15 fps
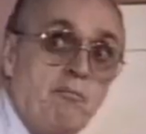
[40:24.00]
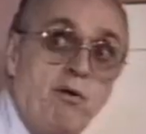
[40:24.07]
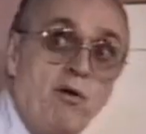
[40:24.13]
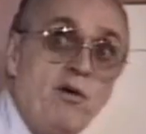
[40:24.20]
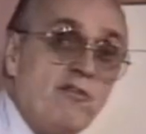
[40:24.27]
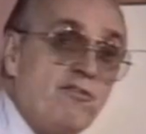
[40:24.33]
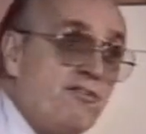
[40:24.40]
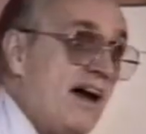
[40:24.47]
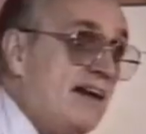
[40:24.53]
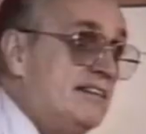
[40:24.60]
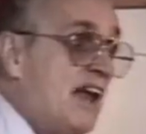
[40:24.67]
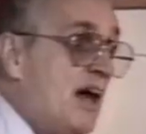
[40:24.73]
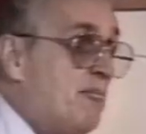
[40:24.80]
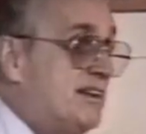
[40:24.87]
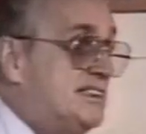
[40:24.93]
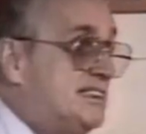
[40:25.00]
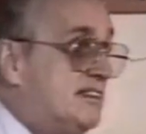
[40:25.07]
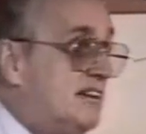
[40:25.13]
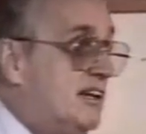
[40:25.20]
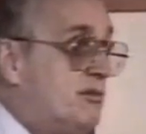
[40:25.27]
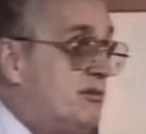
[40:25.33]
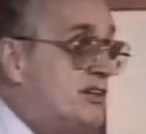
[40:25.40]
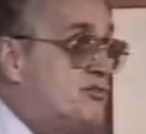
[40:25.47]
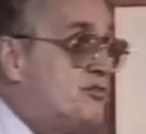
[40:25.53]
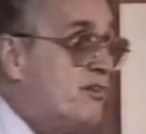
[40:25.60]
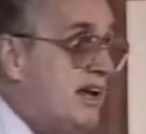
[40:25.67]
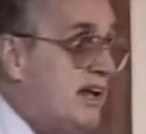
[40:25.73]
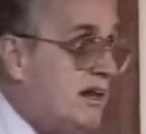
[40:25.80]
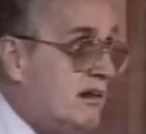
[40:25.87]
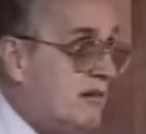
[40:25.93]
Buddha found it out by sitting under a
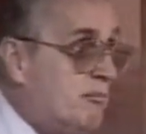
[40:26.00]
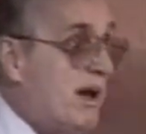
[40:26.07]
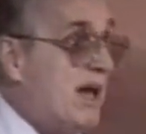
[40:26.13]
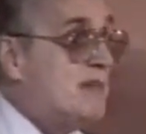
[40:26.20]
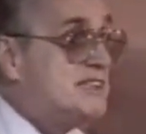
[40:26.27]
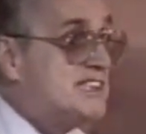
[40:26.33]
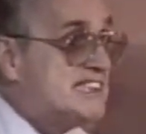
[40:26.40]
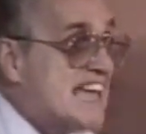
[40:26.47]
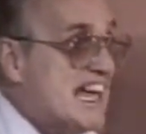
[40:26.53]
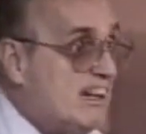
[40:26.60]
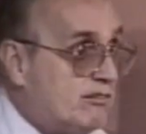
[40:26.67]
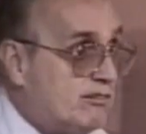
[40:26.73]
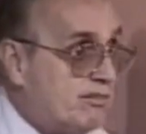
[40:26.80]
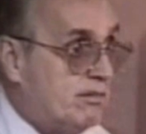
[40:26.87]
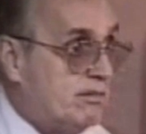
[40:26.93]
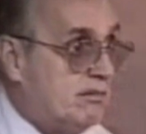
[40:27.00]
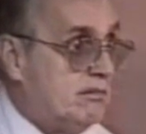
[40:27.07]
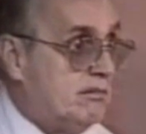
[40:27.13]
tree by himself.